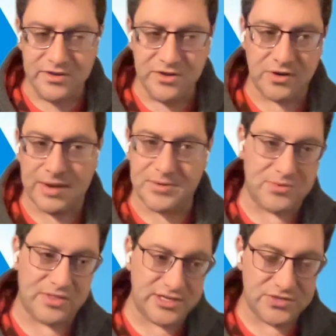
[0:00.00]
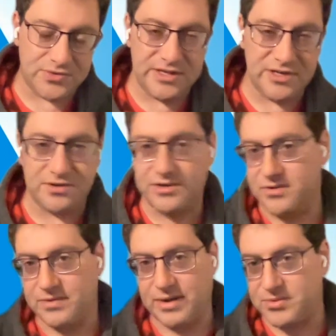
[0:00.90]
you're wrapped up with history you're
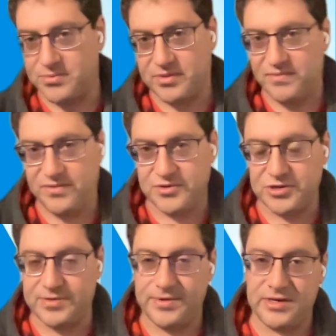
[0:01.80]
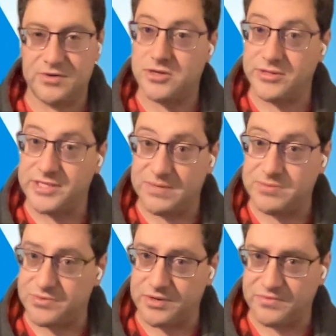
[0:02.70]
you're wrapped up with the future you know it's all the same
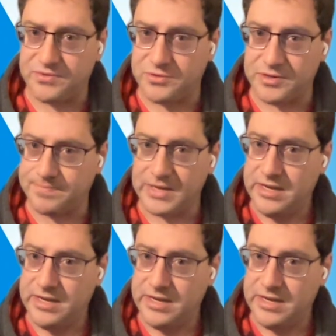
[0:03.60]
story unfolding